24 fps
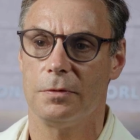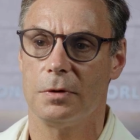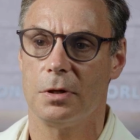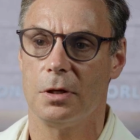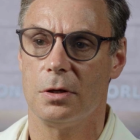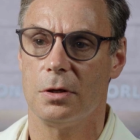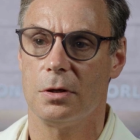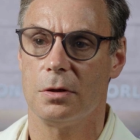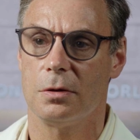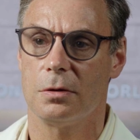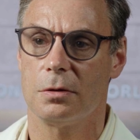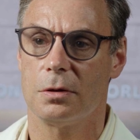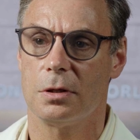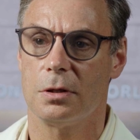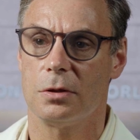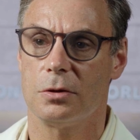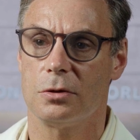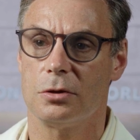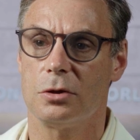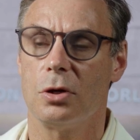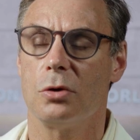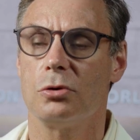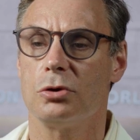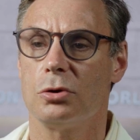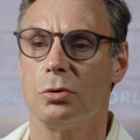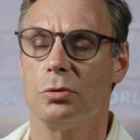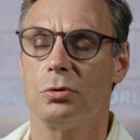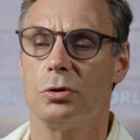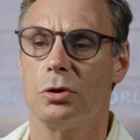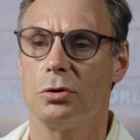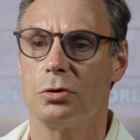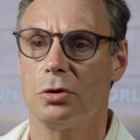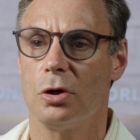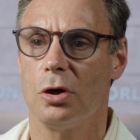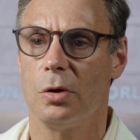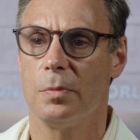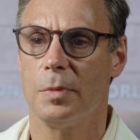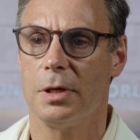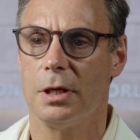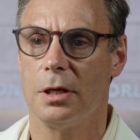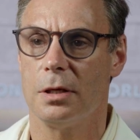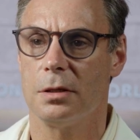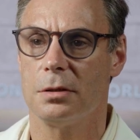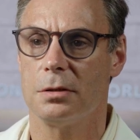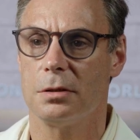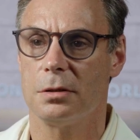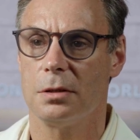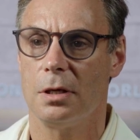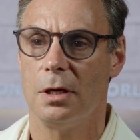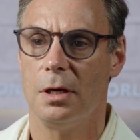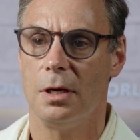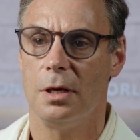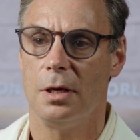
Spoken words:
the social determinants